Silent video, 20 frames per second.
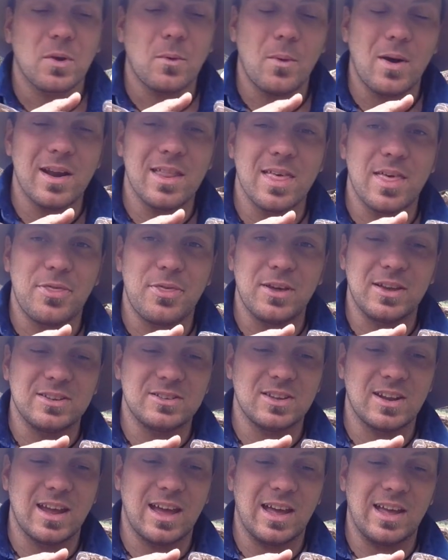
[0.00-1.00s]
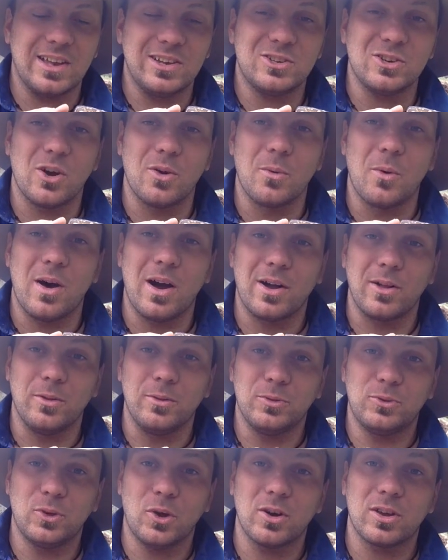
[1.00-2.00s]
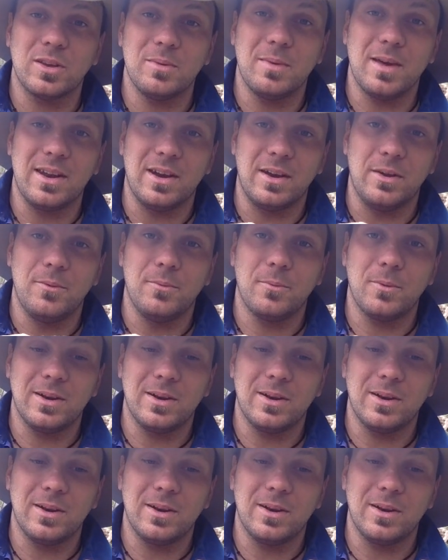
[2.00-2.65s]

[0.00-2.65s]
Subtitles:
One of the things that John Weigel documented